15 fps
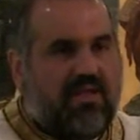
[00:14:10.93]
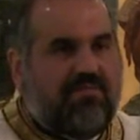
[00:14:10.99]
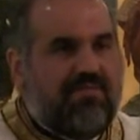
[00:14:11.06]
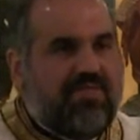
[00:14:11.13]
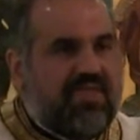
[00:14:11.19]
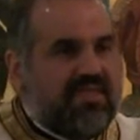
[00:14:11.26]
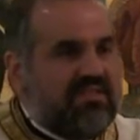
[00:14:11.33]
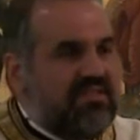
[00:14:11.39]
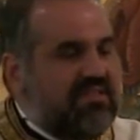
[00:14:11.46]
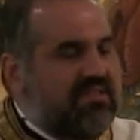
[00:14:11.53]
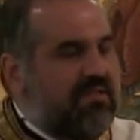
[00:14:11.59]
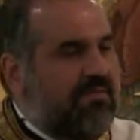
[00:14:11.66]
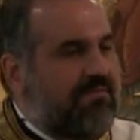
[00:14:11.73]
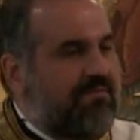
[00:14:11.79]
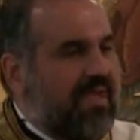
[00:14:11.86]
If this
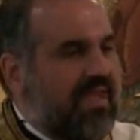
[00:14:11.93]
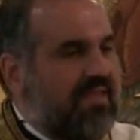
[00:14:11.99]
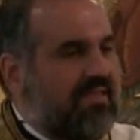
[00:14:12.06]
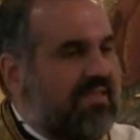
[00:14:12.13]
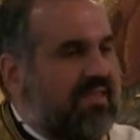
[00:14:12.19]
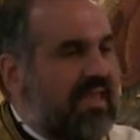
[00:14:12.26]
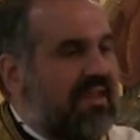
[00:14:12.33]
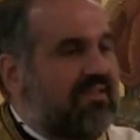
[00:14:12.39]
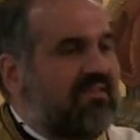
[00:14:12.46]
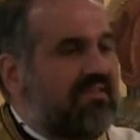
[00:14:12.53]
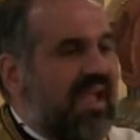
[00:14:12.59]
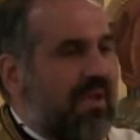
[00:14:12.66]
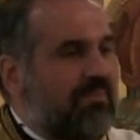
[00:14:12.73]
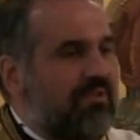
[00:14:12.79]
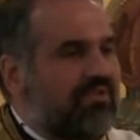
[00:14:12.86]
is the faith that
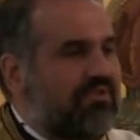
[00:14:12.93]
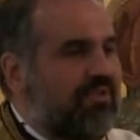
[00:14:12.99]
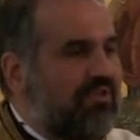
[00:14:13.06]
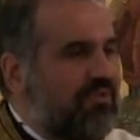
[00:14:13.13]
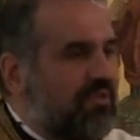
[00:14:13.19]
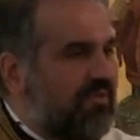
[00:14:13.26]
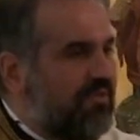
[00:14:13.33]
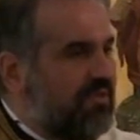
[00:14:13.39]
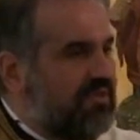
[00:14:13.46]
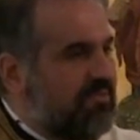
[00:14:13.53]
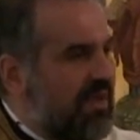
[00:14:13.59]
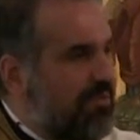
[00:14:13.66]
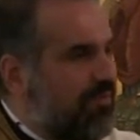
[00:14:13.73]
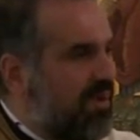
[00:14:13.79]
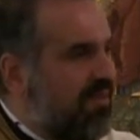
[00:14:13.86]
established the
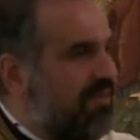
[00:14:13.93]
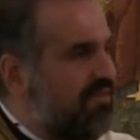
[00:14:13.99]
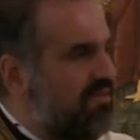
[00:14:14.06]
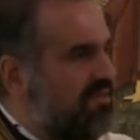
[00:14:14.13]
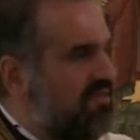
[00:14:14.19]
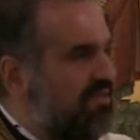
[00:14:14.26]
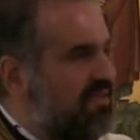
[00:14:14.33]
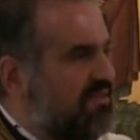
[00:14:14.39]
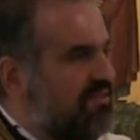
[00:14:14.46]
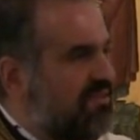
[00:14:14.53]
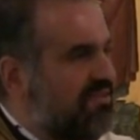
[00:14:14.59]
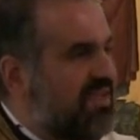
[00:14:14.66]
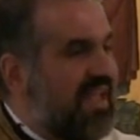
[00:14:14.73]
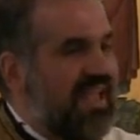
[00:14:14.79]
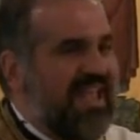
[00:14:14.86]
universe, my brothers and
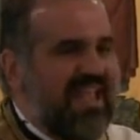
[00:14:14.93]
sisters,